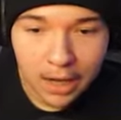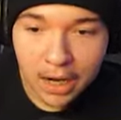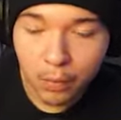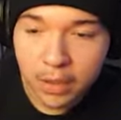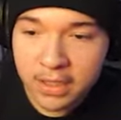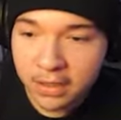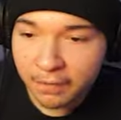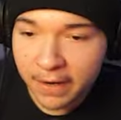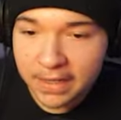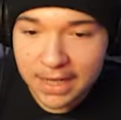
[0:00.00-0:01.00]
I wonder
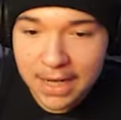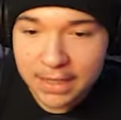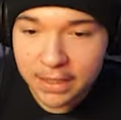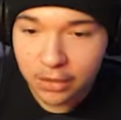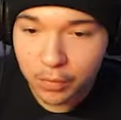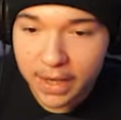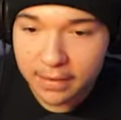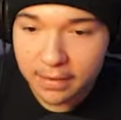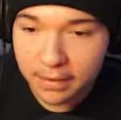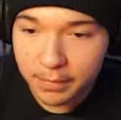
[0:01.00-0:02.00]
if I lost a
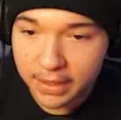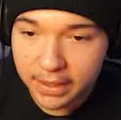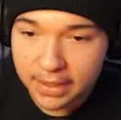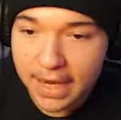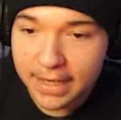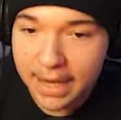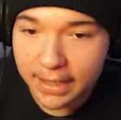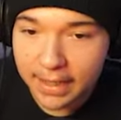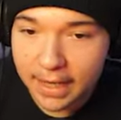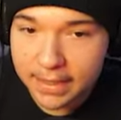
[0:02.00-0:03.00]
quest because I
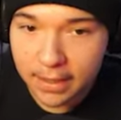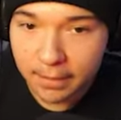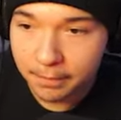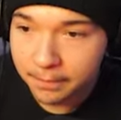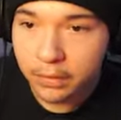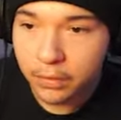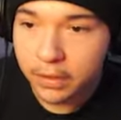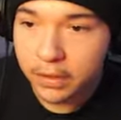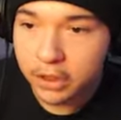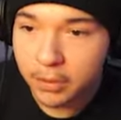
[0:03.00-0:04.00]
died last time.
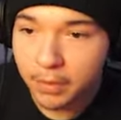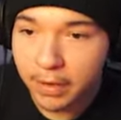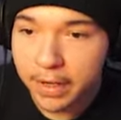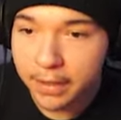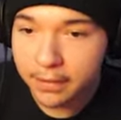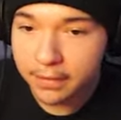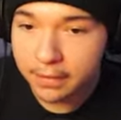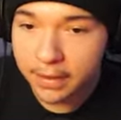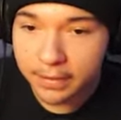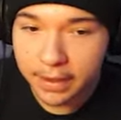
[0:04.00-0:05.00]
It should be right here.
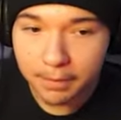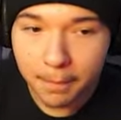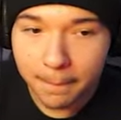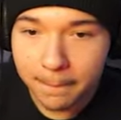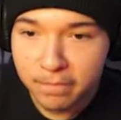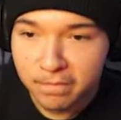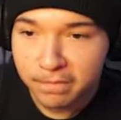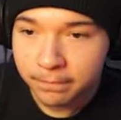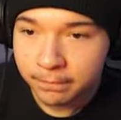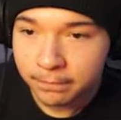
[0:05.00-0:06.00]
This is it. Yep.
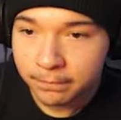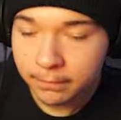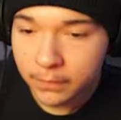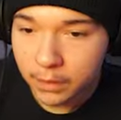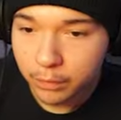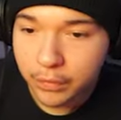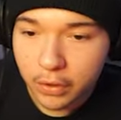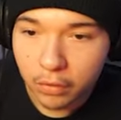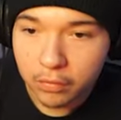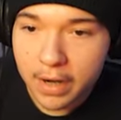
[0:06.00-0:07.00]
We're
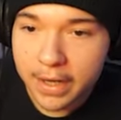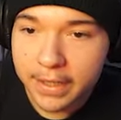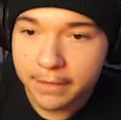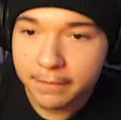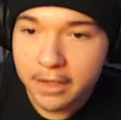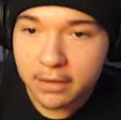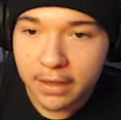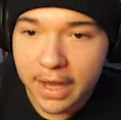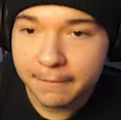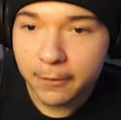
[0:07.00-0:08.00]
going right in. Vehicle
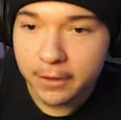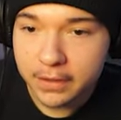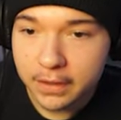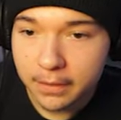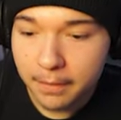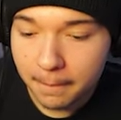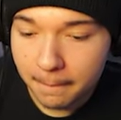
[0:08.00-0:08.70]
head first.